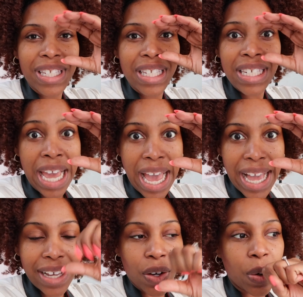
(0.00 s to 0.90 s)

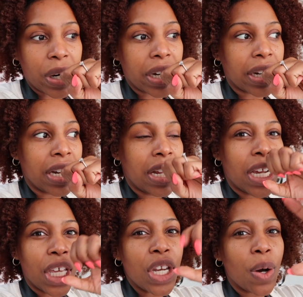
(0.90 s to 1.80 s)
stack or,
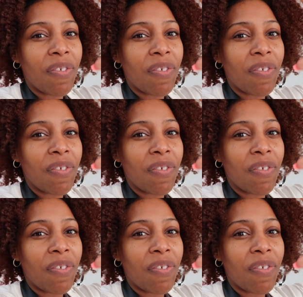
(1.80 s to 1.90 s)
you know,